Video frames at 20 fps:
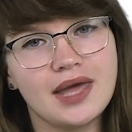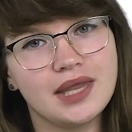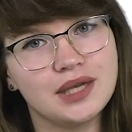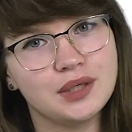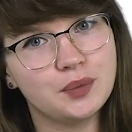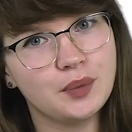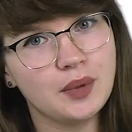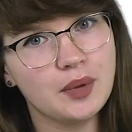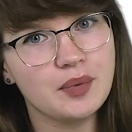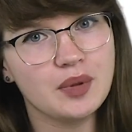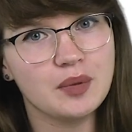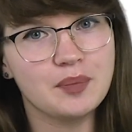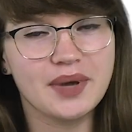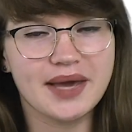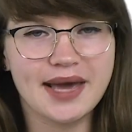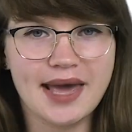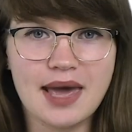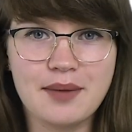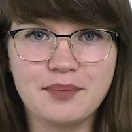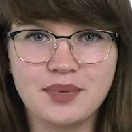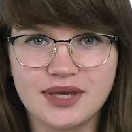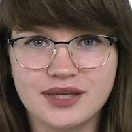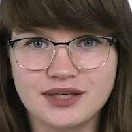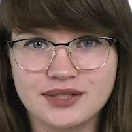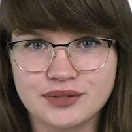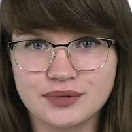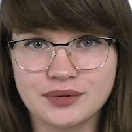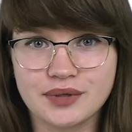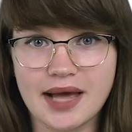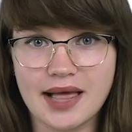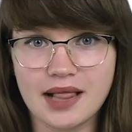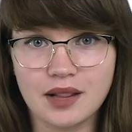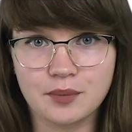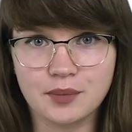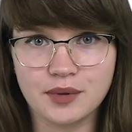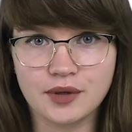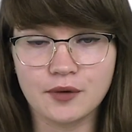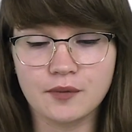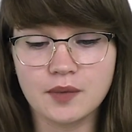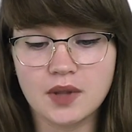and we will be happy to
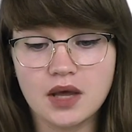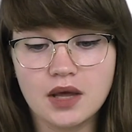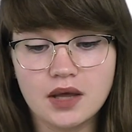help you.